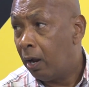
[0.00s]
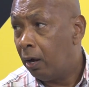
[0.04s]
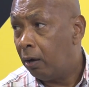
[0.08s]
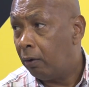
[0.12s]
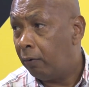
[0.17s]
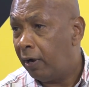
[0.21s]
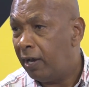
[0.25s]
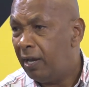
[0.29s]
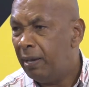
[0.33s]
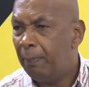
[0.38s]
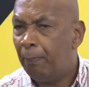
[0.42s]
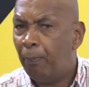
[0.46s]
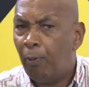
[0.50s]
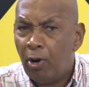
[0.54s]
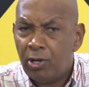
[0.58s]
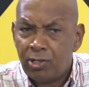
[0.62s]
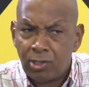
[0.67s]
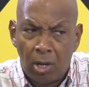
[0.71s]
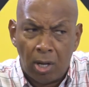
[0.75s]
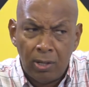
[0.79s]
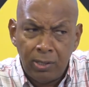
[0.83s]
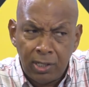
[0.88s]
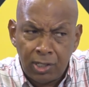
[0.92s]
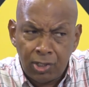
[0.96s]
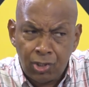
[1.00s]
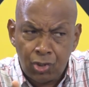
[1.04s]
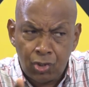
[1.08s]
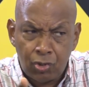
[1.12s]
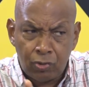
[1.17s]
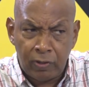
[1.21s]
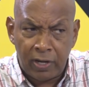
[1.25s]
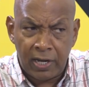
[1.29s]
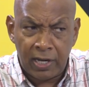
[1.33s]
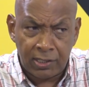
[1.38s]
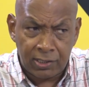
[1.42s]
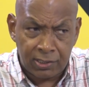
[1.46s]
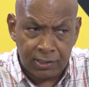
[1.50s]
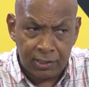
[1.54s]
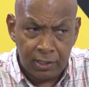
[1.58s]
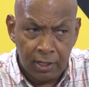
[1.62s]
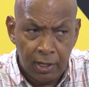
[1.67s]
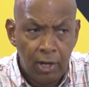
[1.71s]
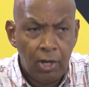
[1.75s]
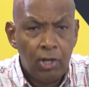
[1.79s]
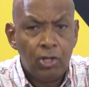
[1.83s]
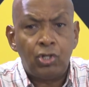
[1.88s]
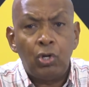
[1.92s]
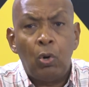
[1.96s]
Right? The boy's under stress.
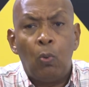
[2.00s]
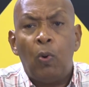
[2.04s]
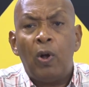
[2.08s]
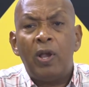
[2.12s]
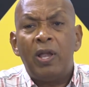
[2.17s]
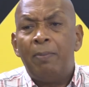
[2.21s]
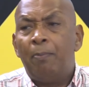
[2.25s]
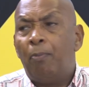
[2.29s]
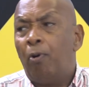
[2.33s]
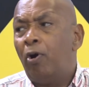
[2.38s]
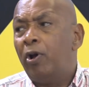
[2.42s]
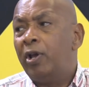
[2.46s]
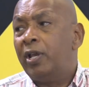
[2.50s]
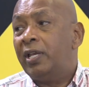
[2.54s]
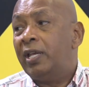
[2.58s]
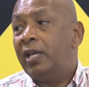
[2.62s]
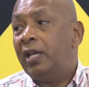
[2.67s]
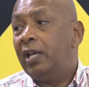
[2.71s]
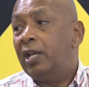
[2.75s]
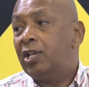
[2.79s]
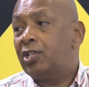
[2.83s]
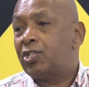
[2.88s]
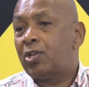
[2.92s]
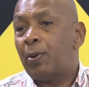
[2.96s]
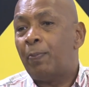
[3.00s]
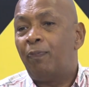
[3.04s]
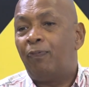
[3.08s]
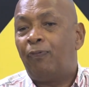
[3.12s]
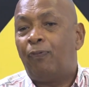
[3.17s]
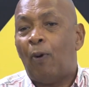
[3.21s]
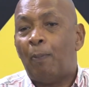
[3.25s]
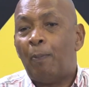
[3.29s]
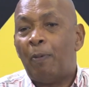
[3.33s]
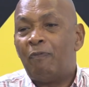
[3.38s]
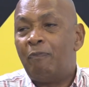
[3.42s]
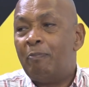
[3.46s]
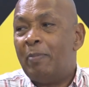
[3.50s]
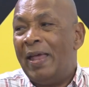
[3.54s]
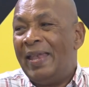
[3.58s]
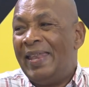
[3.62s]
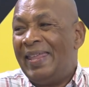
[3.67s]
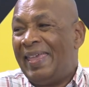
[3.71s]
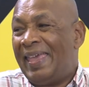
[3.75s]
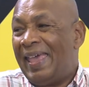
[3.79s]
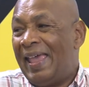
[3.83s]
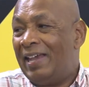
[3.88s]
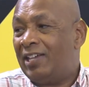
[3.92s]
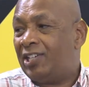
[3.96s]
So what the boy need is some form of
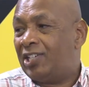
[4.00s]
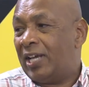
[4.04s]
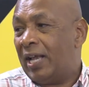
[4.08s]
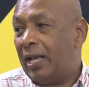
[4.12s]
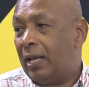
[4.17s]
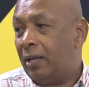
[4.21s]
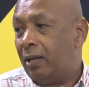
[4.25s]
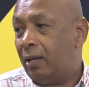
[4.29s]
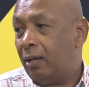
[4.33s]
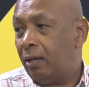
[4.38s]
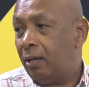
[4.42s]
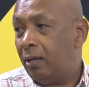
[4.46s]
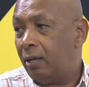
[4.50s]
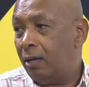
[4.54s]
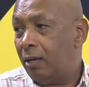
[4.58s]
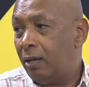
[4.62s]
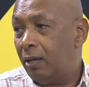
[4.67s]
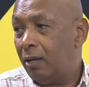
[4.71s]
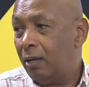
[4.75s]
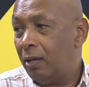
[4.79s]
medication. Right.